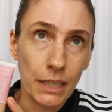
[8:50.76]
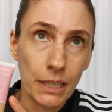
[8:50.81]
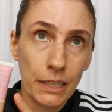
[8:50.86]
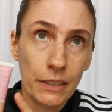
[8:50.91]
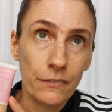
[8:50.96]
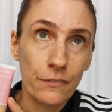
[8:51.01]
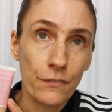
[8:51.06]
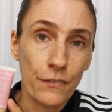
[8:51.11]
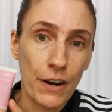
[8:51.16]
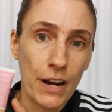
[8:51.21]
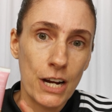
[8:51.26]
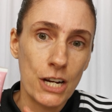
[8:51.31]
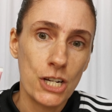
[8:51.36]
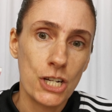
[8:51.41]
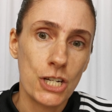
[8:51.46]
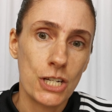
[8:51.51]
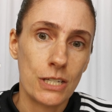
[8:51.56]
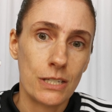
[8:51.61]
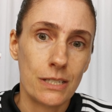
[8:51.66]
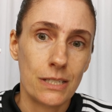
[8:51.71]
Clean
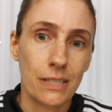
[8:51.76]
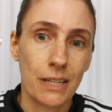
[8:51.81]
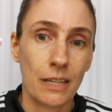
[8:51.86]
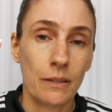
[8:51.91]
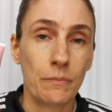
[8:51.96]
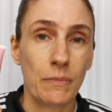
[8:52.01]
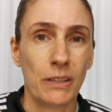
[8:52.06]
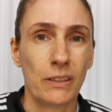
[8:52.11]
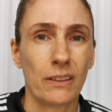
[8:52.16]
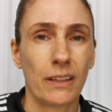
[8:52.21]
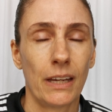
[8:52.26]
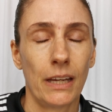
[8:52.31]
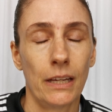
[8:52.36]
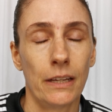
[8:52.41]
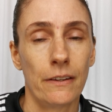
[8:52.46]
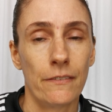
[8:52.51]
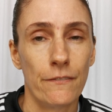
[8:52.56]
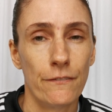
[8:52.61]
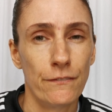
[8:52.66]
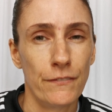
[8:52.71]
Fresh Skin Milk
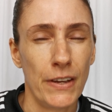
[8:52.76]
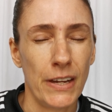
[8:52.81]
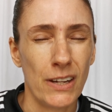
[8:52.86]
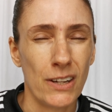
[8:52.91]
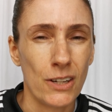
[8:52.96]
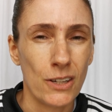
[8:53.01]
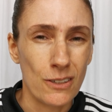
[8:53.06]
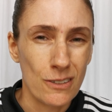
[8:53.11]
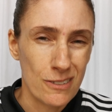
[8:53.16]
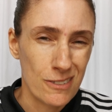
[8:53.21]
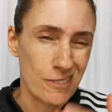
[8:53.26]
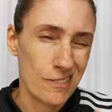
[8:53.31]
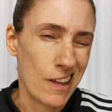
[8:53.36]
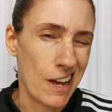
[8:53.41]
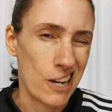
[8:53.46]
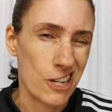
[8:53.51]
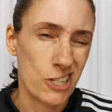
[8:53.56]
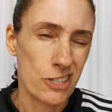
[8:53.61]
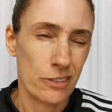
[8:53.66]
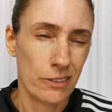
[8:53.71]
in
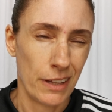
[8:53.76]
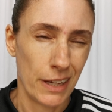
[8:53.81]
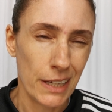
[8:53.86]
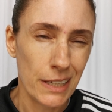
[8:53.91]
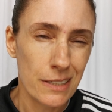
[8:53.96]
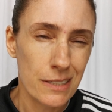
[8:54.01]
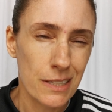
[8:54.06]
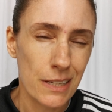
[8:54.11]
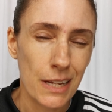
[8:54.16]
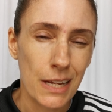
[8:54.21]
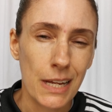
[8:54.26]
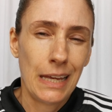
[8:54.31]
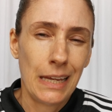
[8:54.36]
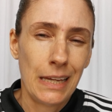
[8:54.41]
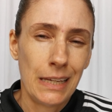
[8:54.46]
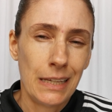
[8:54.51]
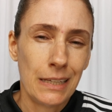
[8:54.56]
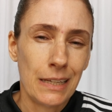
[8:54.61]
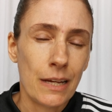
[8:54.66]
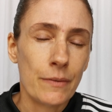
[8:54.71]
fair/light.
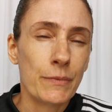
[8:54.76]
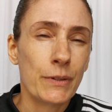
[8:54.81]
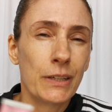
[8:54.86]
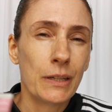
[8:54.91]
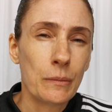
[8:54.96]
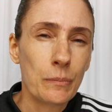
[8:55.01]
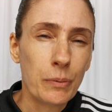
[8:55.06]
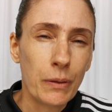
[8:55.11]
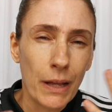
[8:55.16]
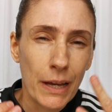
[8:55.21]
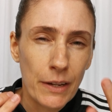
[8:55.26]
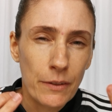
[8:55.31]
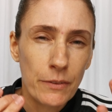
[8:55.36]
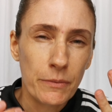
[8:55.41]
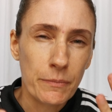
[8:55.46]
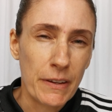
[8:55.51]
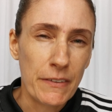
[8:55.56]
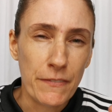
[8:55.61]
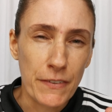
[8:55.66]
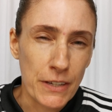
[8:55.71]
And I'm going to apply it
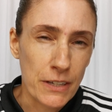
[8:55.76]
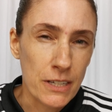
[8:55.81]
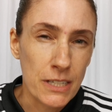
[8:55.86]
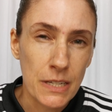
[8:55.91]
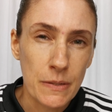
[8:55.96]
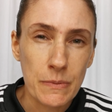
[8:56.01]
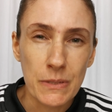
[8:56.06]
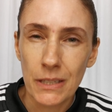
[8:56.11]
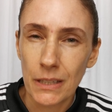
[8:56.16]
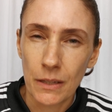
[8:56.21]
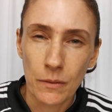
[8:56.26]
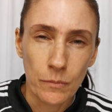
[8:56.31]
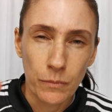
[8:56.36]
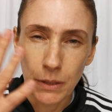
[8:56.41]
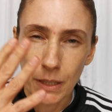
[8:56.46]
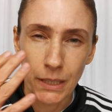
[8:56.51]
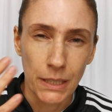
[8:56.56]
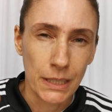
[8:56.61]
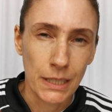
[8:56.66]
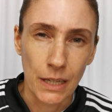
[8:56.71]
with my fingertips and then
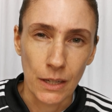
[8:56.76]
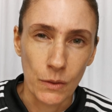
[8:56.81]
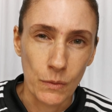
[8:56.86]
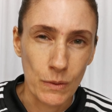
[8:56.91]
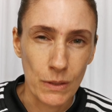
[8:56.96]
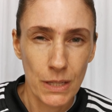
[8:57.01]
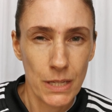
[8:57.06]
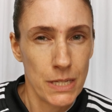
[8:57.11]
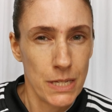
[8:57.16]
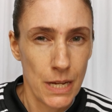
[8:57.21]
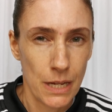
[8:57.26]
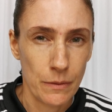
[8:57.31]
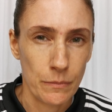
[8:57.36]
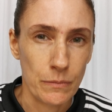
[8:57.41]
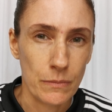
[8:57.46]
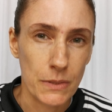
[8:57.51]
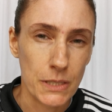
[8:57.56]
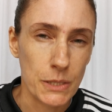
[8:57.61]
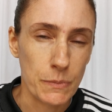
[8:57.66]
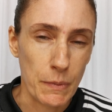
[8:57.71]
blend it out with a damp
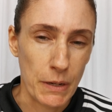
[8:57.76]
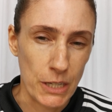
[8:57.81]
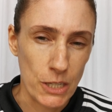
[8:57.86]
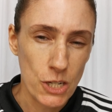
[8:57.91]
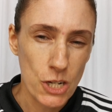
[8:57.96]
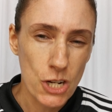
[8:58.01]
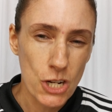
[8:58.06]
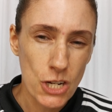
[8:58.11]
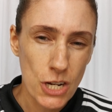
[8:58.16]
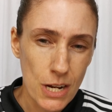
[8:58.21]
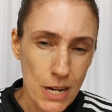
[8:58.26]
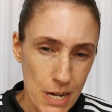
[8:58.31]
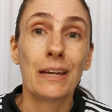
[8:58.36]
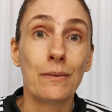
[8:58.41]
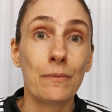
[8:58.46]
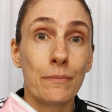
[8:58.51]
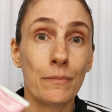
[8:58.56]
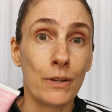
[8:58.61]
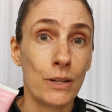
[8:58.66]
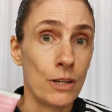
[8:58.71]
sponge. I
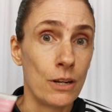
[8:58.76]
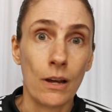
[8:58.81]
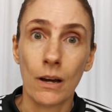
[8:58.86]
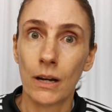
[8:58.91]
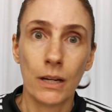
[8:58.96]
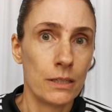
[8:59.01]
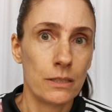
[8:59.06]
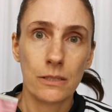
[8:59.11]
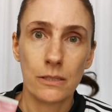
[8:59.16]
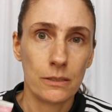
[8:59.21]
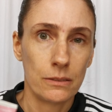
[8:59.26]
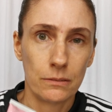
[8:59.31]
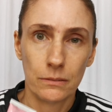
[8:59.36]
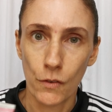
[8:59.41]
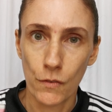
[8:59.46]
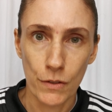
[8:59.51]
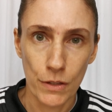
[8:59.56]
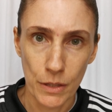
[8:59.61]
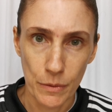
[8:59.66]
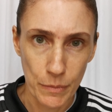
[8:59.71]
am not
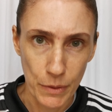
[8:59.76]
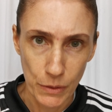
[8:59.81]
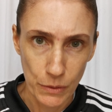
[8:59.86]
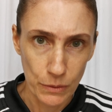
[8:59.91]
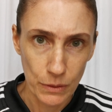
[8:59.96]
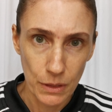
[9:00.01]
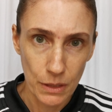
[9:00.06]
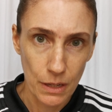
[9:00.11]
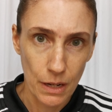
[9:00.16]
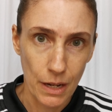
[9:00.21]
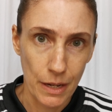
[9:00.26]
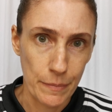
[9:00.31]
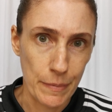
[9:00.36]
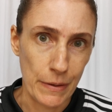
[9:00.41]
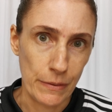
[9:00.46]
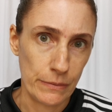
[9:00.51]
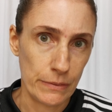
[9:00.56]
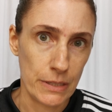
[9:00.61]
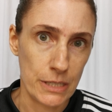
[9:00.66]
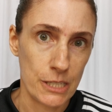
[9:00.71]
over the moon
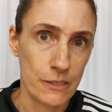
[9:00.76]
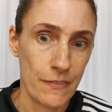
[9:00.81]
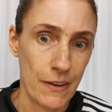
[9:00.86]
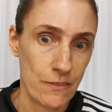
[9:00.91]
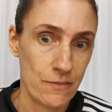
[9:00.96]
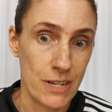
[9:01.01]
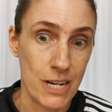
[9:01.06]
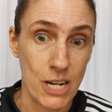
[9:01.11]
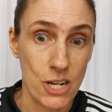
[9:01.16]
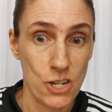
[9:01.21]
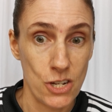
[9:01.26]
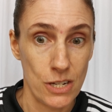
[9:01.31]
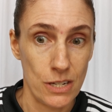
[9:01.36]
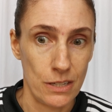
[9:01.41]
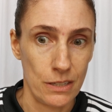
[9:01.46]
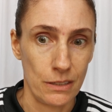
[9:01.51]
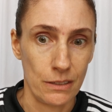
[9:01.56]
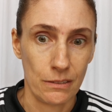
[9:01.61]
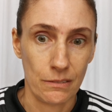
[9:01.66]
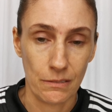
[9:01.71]
about this
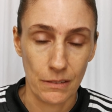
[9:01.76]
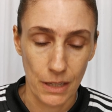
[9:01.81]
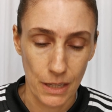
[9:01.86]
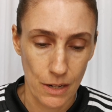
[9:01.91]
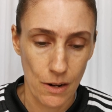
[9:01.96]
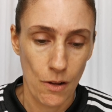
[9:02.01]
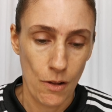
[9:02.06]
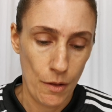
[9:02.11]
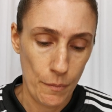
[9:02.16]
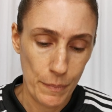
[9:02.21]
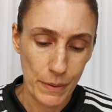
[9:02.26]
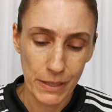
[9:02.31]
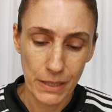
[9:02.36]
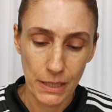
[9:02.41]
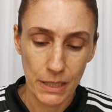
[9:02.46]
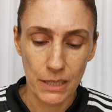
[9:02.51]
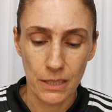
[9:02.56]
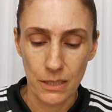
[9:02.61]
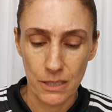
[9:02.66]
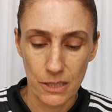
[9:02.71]
foundation at all, but
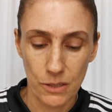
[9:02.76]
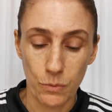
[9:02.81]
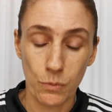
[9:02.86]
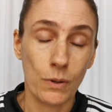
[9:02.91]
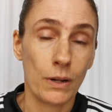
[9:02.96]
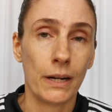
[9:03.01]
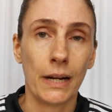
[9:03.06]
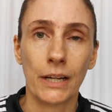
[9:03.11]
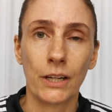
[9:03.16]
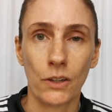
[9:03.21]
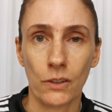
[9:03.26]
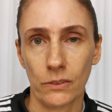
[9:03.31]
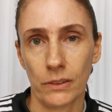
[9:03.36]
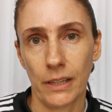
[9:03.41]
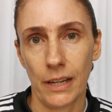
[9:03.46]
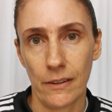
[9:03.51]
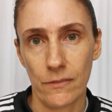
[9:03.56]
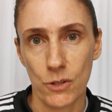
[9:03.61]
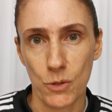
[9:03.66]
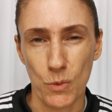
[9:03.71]
it's what I
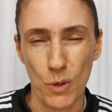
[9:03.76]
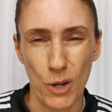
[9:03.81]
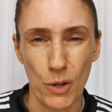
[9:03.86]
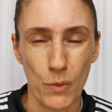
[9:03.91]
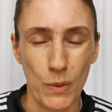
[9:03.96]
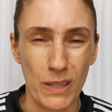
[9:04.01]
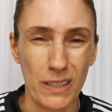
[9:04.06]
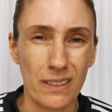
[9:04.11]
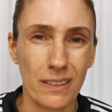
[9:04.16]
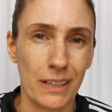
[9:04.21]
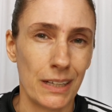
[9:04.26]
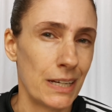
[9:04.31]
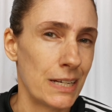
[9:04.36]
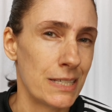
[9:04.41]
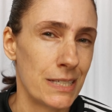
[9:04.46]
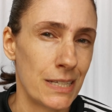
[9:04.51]
currently have to work with. Like